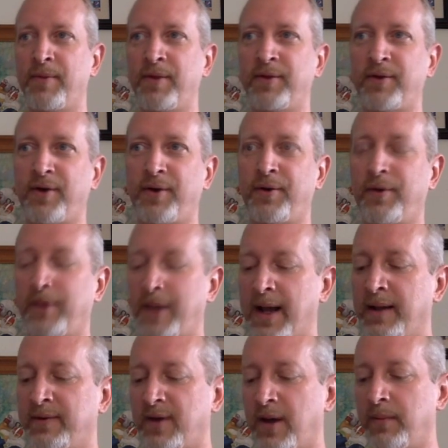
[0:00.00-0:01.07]
the title a
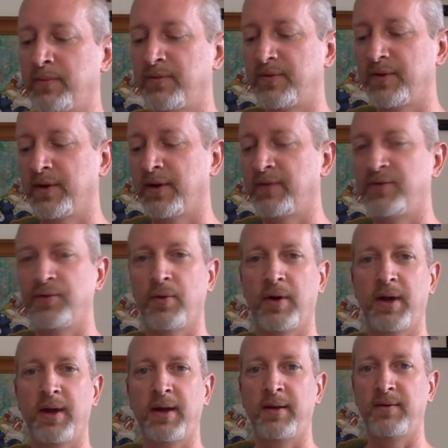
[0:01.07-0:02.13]
lot of times gives you a
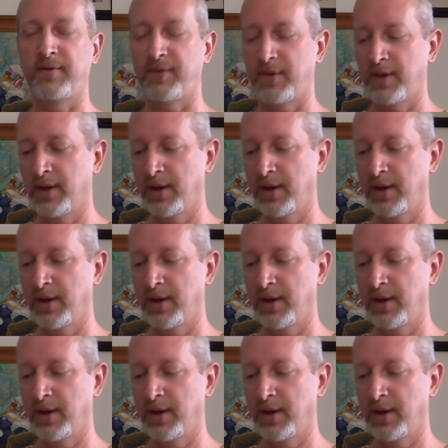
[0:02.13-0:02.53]
hint